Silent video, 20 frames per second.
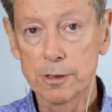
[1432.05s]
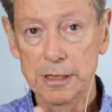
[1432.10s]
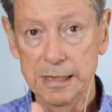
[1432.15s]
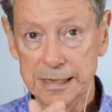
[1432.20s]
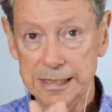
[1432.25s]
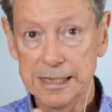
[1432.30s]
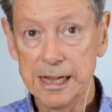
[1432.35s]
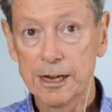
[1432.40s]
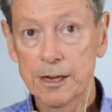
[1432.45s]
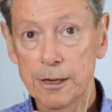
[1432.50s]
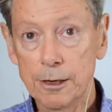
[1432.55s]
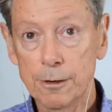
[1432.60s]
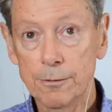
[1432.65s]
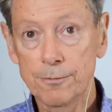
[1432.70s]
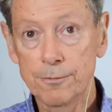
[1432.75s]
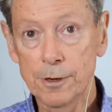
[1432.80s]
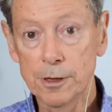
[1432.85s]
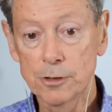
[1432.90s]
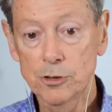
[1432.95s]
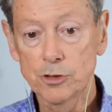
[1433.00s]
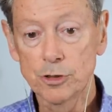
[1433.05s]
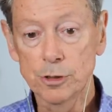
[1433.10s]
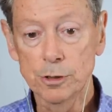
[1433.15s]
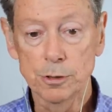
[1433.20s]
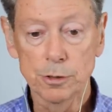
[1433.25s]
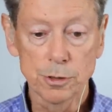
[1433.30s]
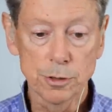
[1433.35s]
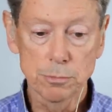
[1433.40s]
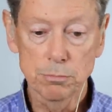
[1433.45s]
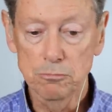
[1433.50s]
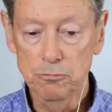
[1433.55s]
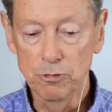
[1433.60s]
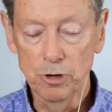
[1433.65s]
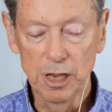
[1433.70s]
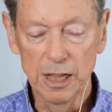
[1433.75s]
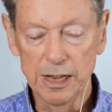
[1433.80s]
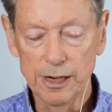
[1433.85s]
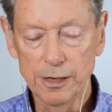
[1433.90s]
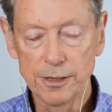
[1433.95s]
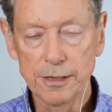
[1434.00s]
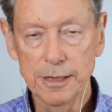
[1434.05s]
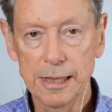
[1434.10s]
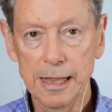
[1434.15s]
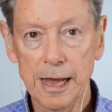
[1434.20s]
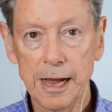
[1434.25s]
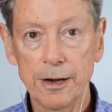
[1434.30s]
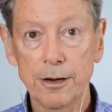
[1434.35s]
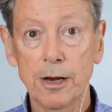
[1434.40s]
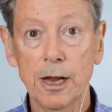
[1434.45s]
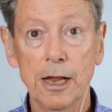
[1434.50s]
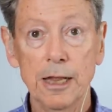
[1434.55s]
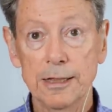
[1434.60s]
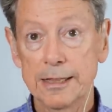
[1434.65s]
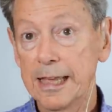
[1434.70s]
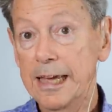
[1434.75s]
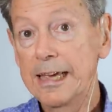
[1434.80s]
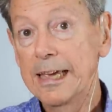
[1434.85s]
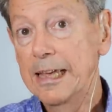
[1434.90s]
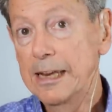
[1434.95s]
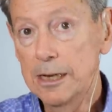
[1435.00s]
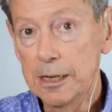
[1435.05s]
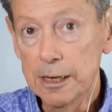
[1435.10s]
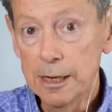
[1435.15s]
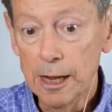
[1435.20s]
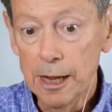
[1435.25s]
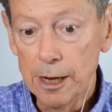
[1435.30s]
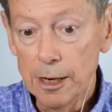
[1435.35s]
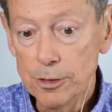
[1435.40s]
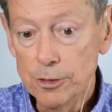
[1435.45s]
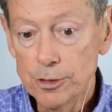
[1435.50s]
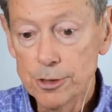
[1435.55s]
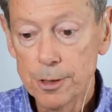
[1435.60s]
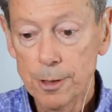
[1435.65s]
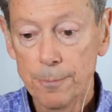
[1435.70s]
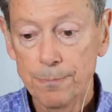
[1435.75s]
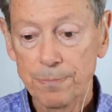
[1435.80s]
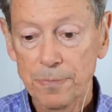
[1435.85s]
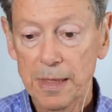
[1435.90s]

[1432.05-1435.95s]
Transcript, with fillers: the executive functions related to that, they get engaged.